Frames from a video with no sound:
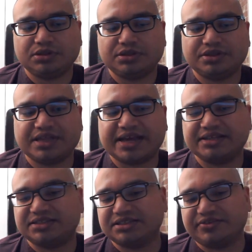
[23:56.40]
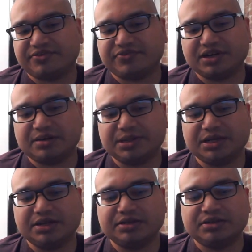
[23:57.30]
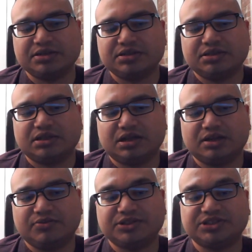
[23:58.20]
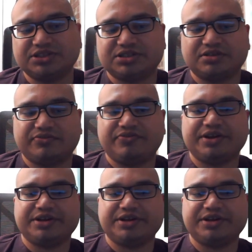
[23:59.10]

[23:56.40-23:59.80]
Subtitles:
That is a different phenomenon, which is very